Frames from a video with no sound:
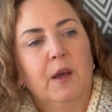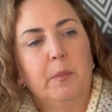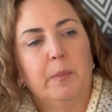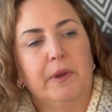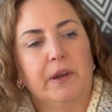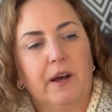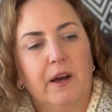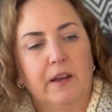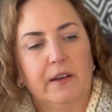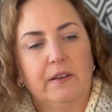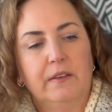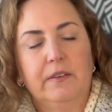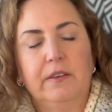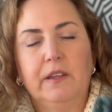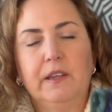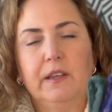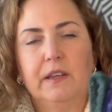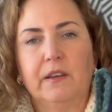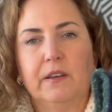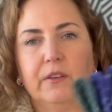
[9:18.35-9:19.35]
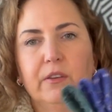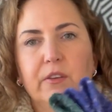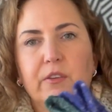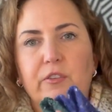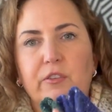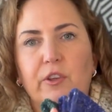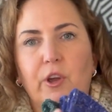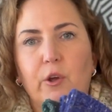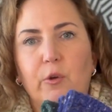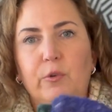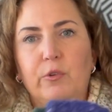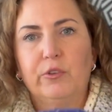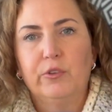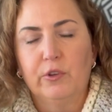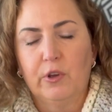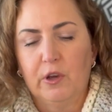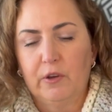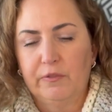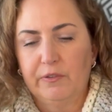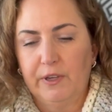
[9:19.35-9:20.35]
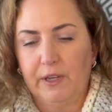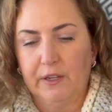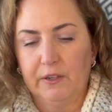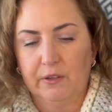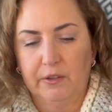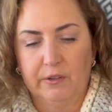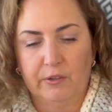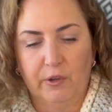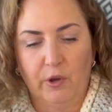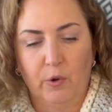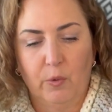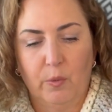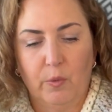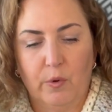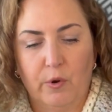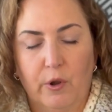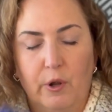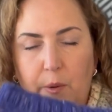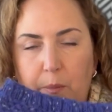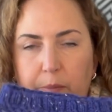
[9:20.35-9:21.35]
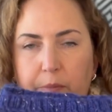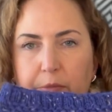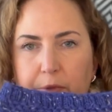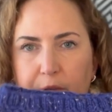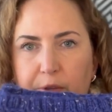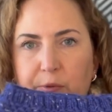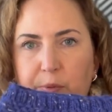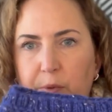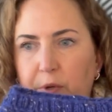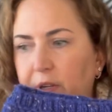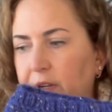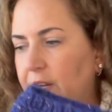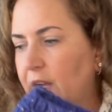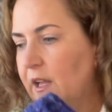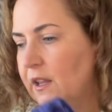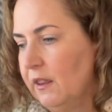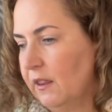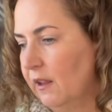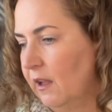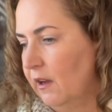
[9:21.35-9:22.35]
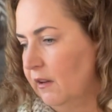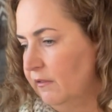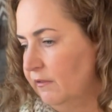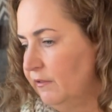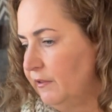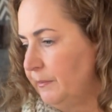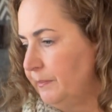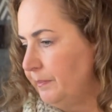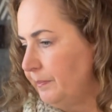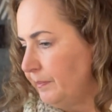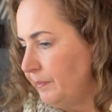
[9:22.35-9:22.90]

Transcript: But honestly, it is so soft and so warm. This one I love.